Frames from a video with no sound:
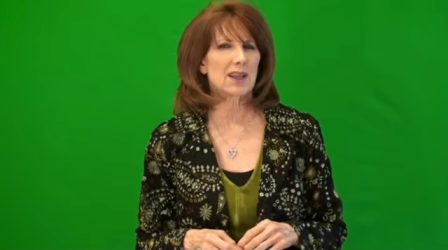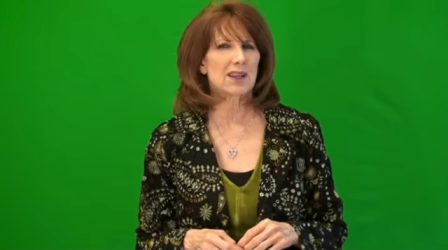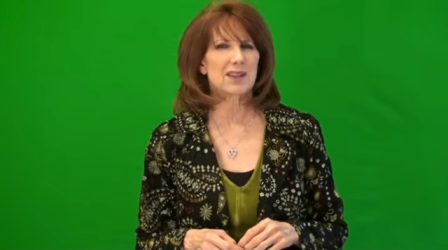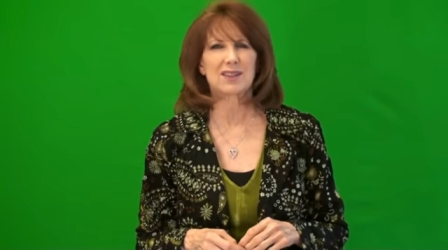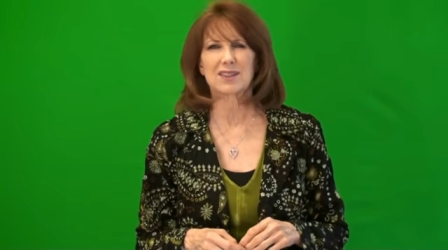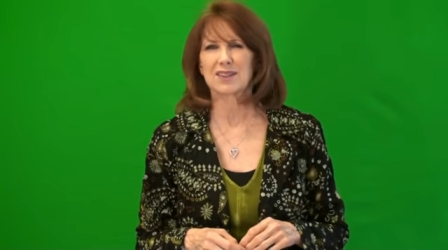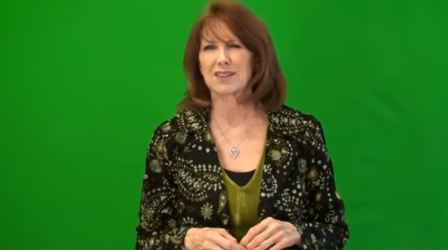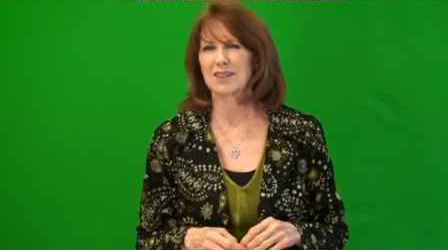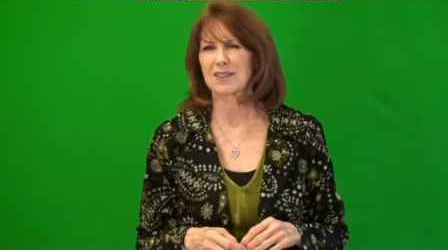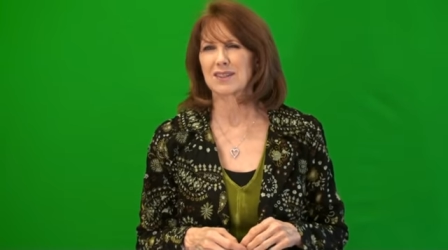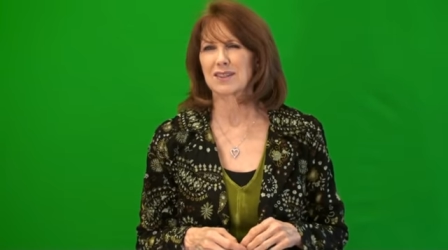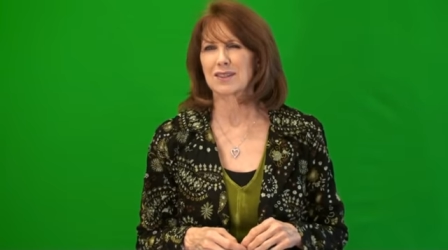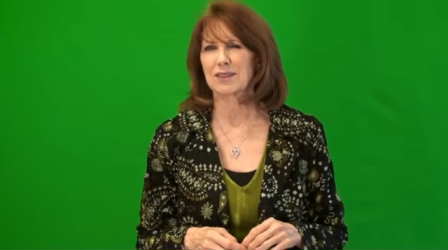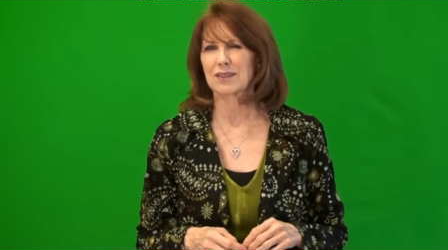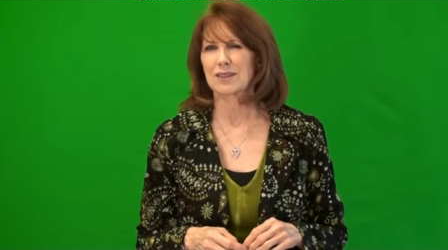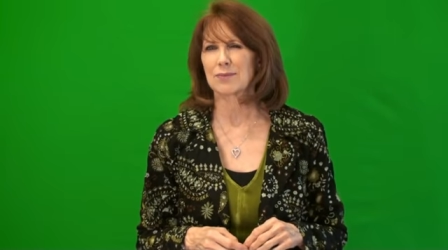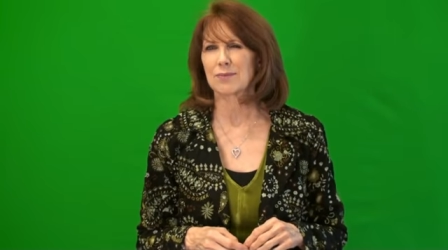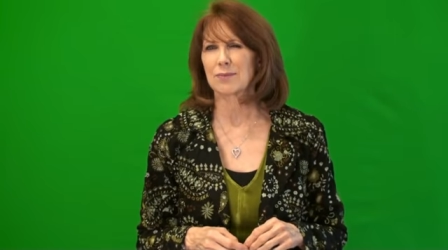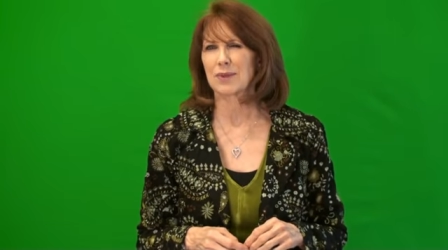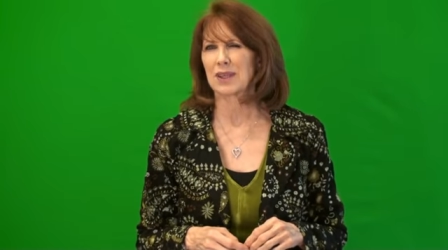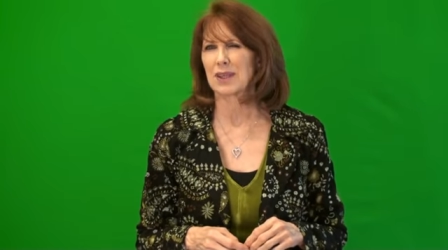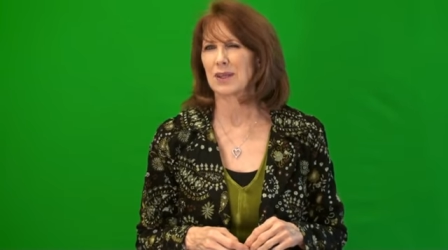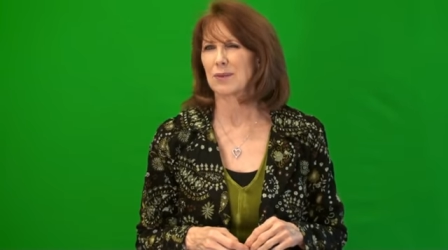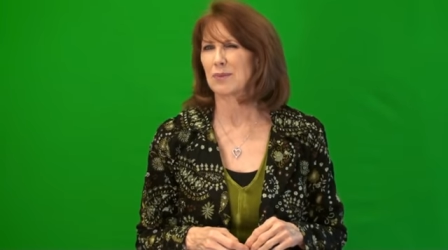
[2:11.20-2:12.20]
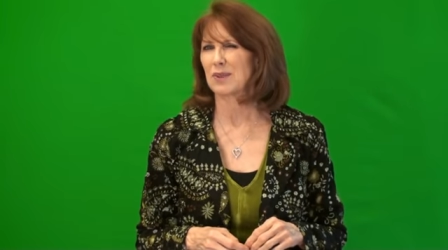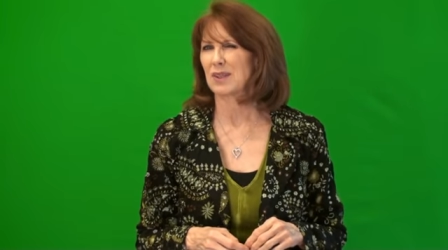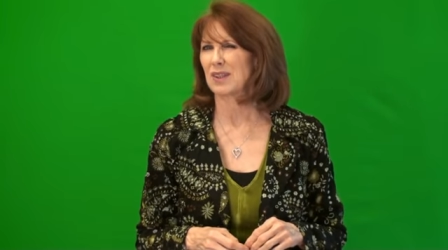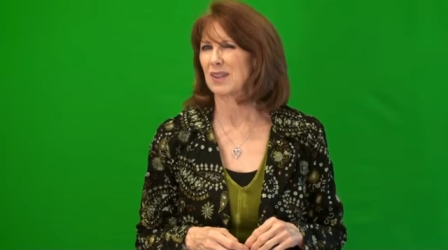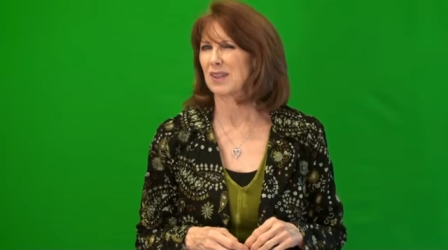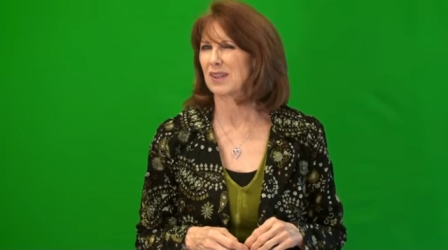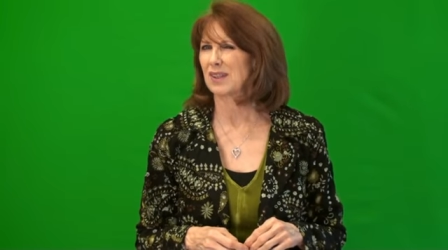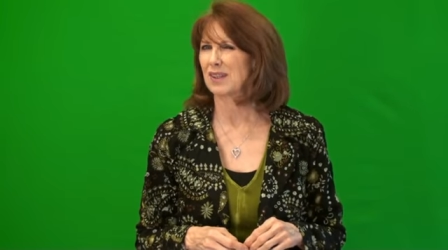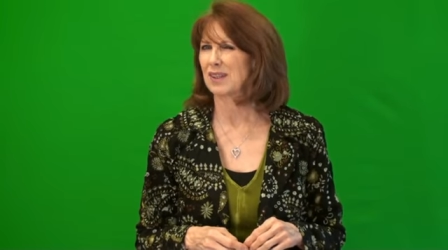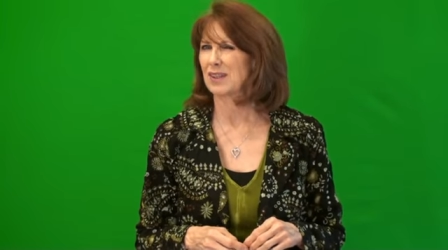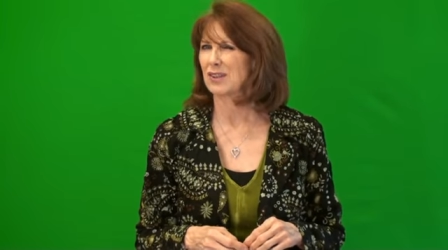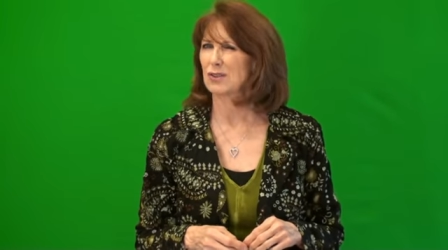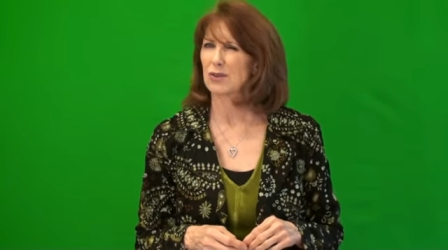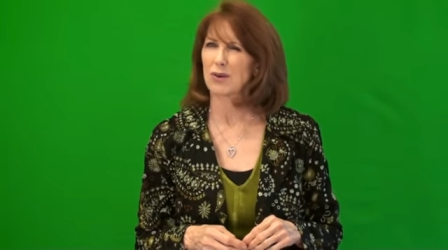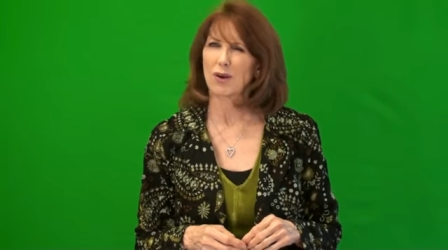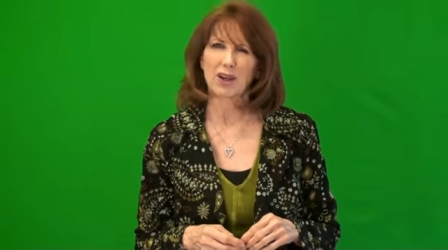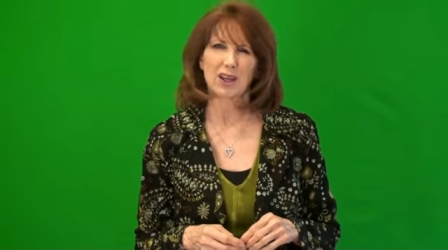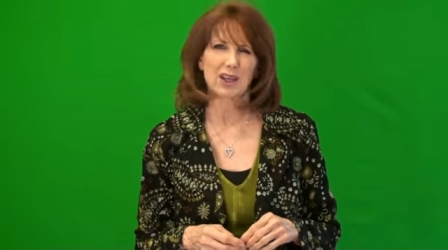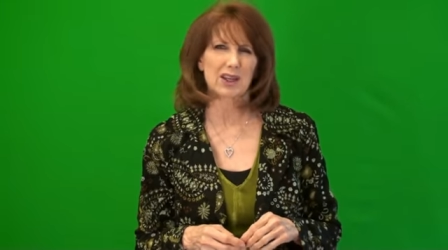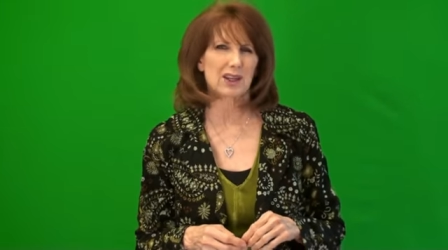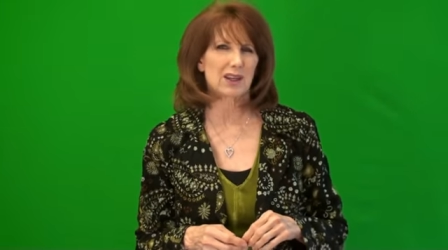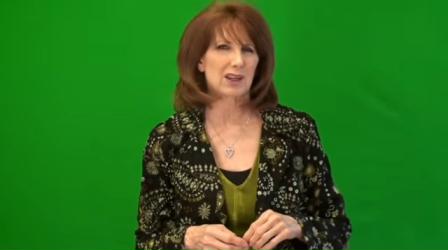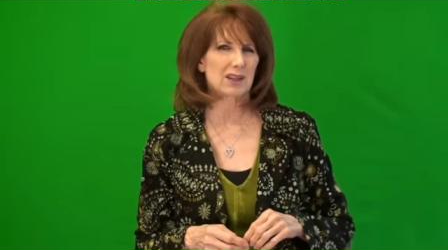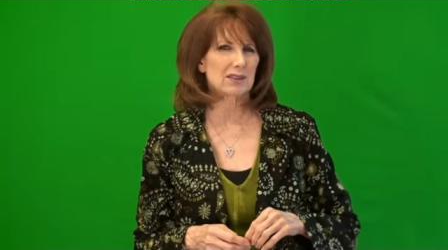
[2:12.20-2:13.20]
and maybe
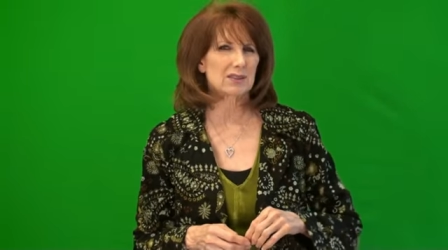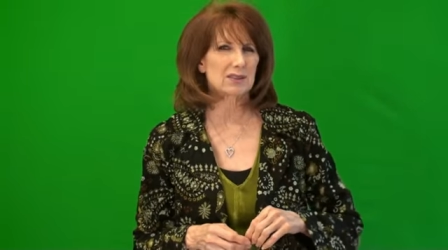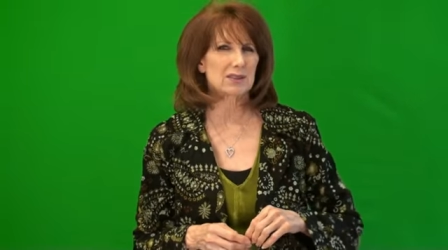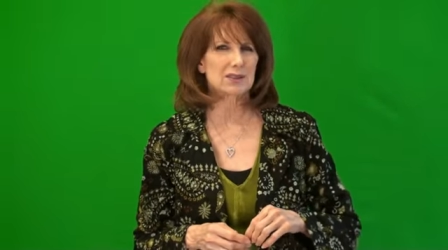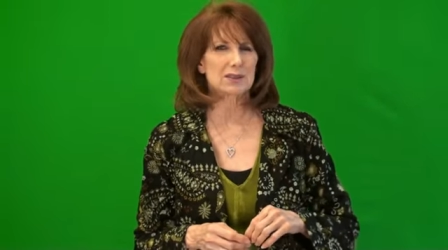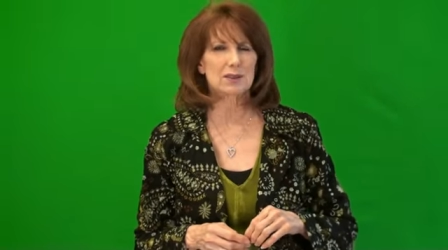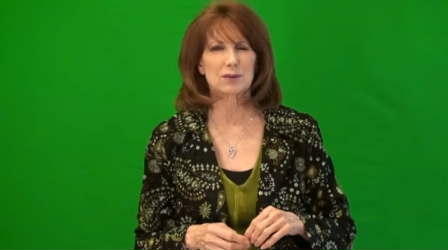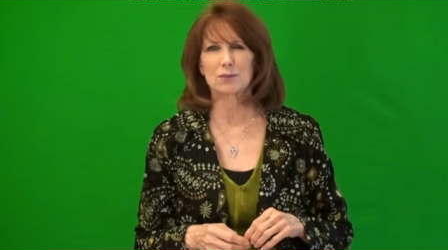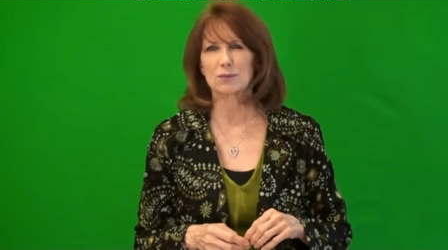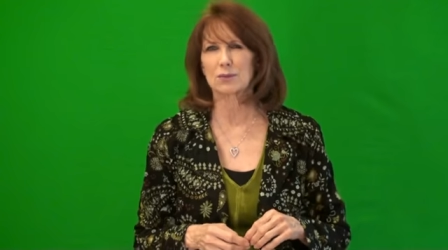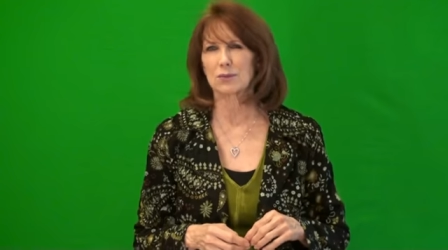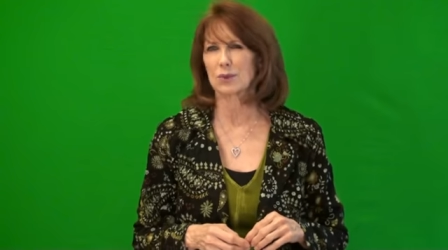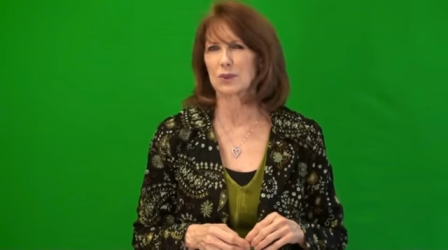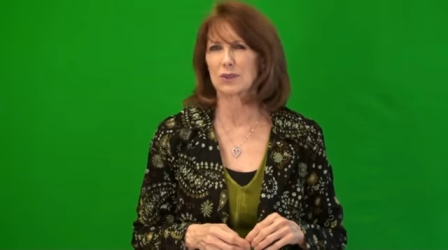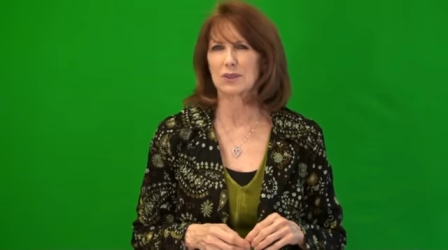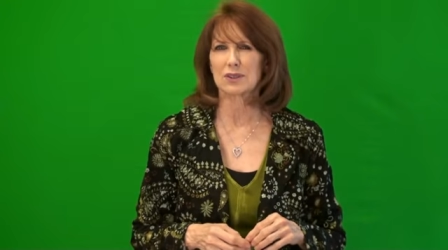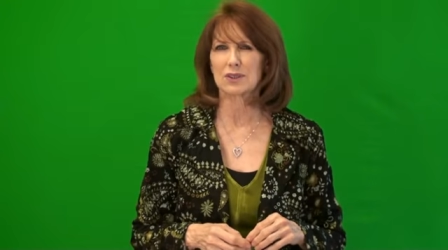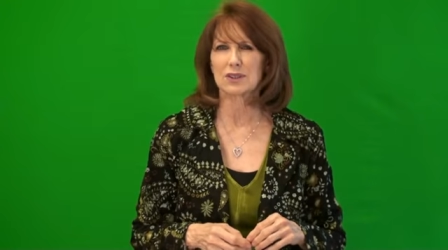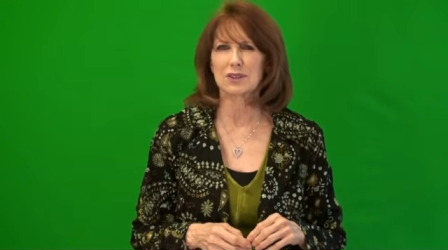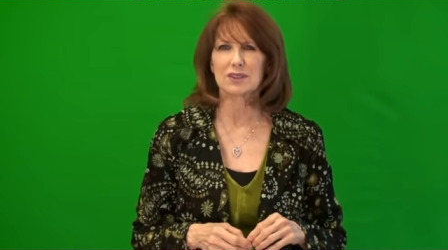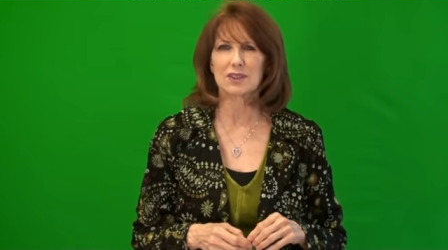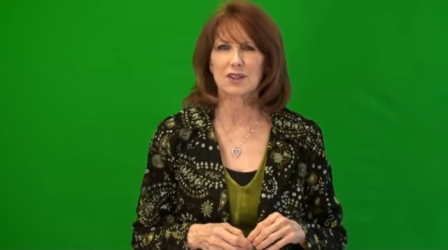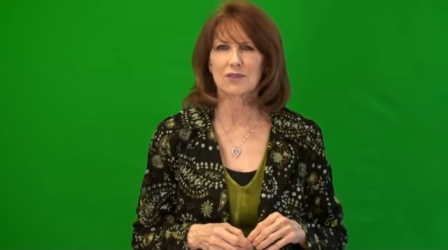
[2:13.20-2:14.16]
drag out some words and